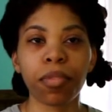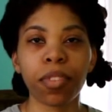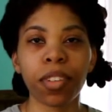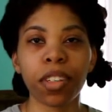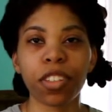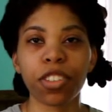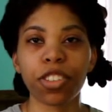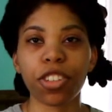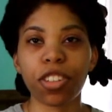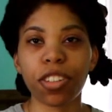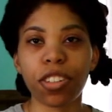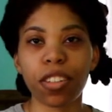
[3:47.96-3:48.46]

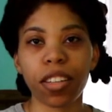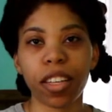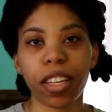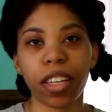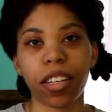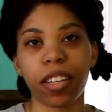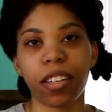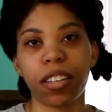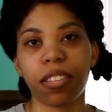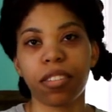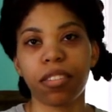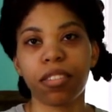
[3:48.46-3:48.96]
just
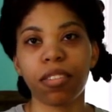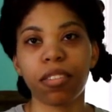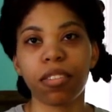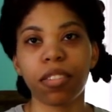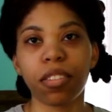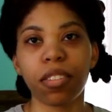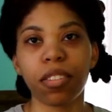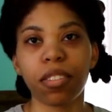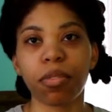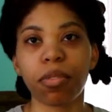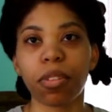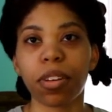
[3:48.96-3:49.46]
like
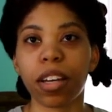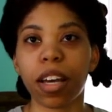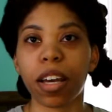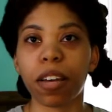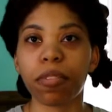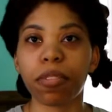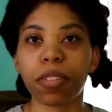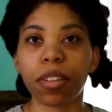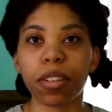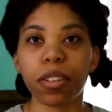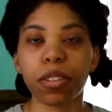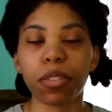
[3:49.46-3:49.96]
what I've
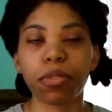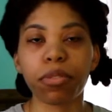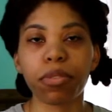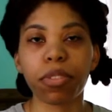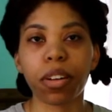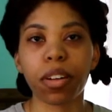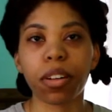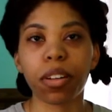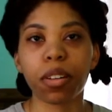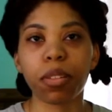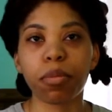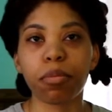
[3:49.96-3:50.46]
learned
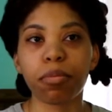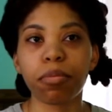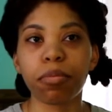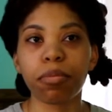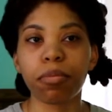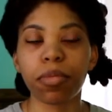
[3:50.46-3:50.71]
from